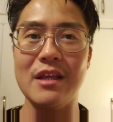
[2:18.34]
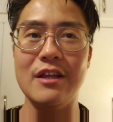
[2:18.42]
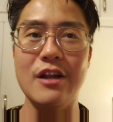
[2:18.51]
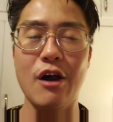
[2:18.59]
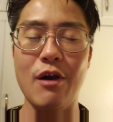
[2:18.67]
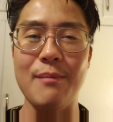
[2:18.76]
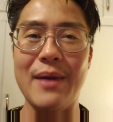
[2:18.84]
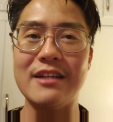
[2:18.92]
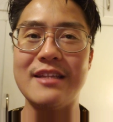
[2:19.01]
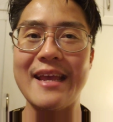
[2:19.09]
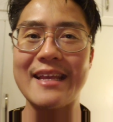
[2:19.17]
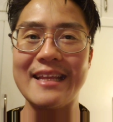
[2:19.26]
am I
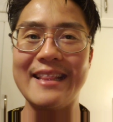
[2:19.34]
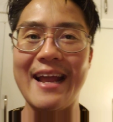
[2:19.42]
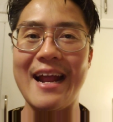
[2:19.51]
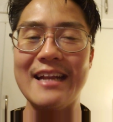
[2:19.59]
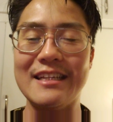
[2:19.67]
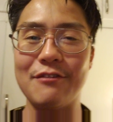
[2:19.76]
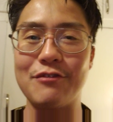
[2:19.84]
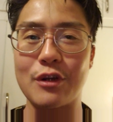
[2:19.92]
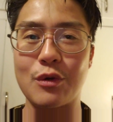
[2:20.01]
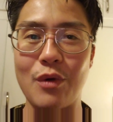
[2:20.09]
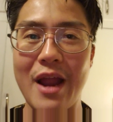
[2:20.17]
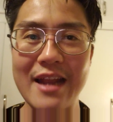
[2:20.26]
taking that idea for
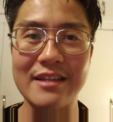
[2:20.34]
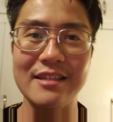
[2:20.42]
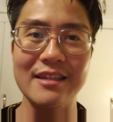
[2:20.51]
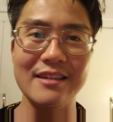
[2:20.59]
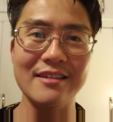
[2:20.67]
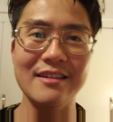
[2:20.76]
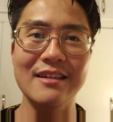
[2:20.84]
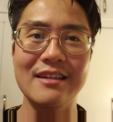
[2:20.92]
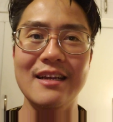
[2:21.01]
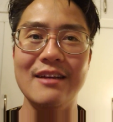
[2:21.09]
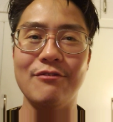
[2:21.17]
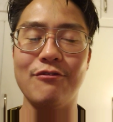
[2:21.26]
granted
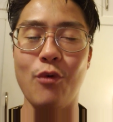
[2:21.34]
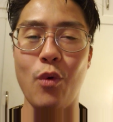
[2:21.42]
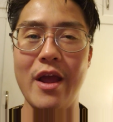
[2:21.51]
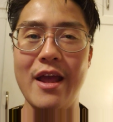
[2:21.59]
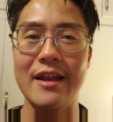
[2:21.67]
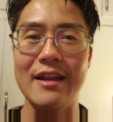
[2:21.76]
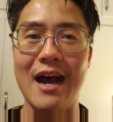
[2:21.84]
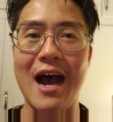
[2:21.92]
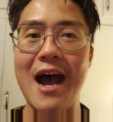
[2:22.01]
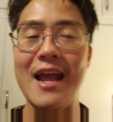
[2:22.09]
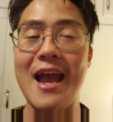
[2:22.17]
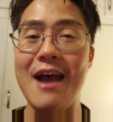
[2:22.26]
when
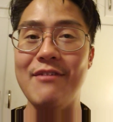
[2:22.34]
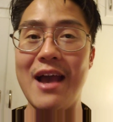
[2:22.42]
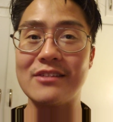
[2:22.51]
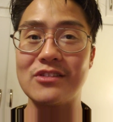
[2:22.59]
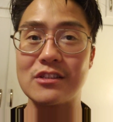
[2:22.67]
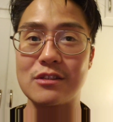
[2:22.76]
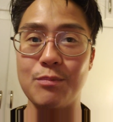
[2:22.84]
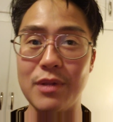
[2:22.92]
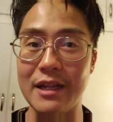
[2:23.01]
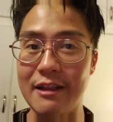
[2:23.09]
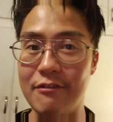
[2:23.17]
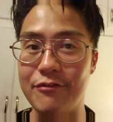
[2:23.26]
I have access to
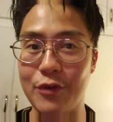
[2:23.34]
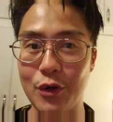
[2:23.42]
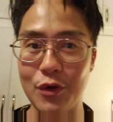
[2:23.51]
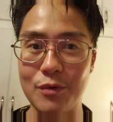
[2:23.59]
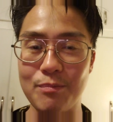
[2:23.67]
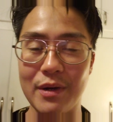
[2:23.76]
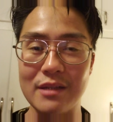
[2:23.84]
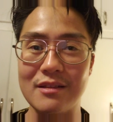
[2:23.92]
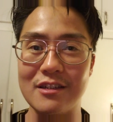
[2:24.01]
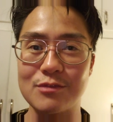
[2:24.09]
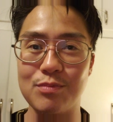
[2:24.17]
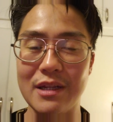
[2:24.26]
plenty of food, but
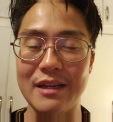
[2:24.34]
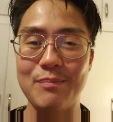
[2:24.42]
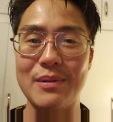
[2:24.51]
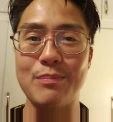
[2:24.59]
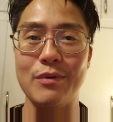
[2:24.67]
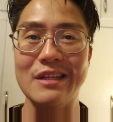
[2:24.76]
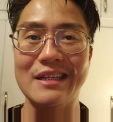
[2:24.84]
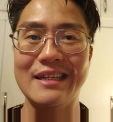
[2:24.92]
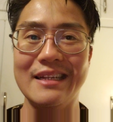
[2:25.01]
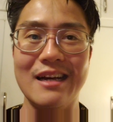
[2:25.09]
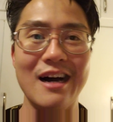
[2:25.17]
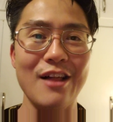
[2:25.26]
there's plenty of people
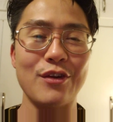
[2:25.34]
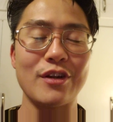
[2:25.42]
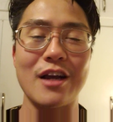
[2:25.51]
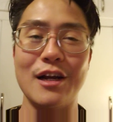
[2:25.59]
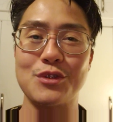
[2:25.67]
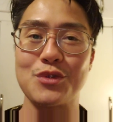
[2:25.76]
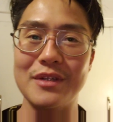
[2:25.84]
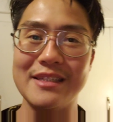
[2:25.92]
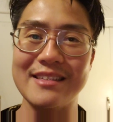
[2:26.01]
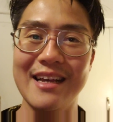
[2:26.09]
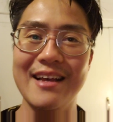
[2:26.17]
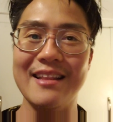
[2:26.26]
in other
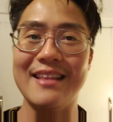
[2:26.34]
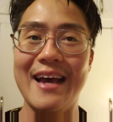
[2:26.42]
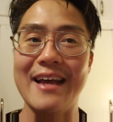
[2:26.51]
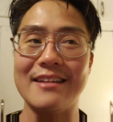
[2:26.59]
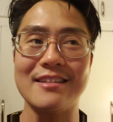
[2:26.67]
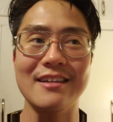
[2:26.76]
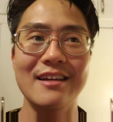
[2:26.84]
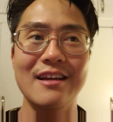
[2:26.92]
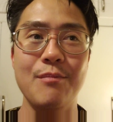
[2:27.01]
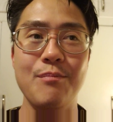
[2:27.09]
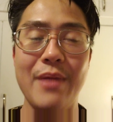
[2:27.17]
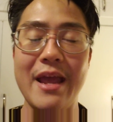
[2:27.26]
countries that
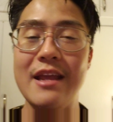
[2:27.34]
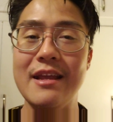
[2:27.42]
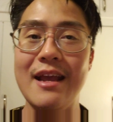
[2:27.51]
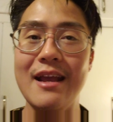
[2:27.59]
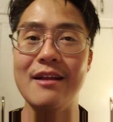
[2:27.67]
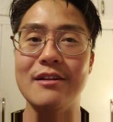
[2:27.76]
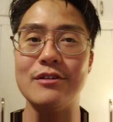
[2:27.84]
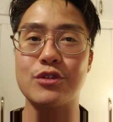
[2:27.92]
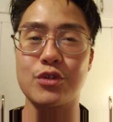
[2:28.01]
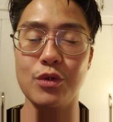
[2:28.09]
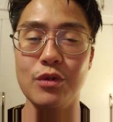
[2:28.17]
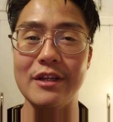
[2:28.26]
may
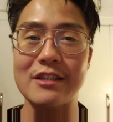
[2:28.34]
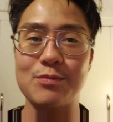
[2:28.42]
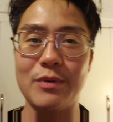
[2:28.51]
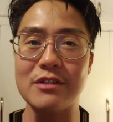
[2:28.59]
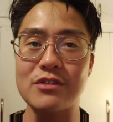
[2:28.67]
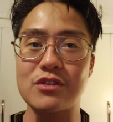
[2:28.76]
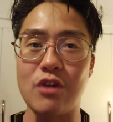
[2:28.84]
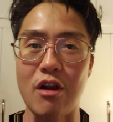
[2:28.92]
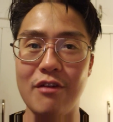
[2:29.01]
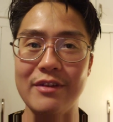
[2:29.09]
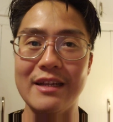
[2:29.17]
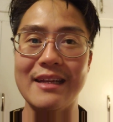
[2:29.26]
truly experience
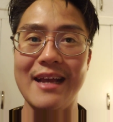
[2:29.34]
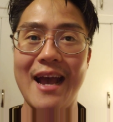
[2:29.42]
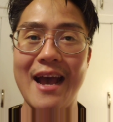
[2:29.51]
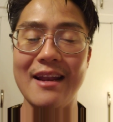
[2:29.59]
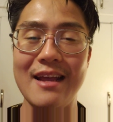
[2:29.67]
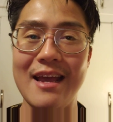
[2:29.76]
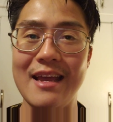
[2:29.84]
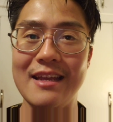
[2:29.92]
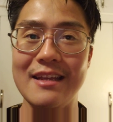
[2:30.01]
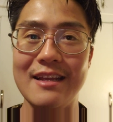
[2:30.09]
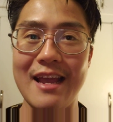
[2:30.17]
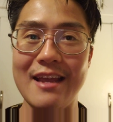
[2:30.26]
starving at
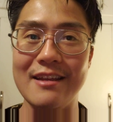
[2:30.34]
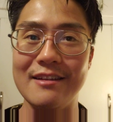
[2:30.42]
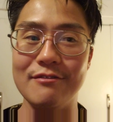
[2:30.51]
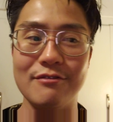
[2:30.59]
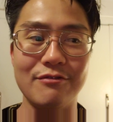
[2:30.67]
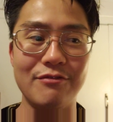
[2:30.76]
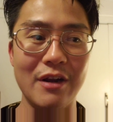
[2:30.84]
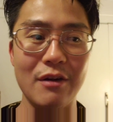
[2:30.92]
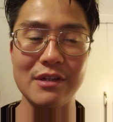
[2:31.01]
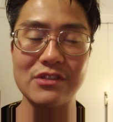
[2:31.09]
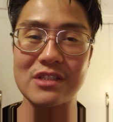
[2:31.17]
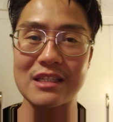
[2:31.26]
a
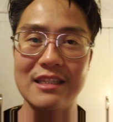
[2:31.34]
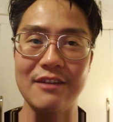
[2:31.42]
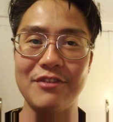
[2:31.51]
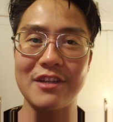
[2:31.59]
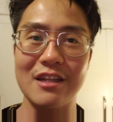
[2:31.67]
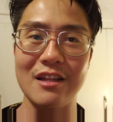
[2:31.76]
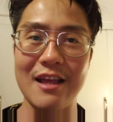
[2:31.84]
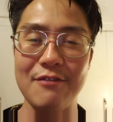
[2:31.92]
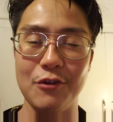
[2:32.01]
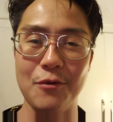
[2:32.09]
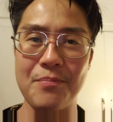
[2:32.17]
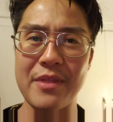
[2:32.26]
very significant
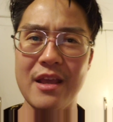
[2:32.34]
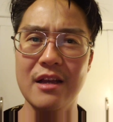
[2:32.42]
level.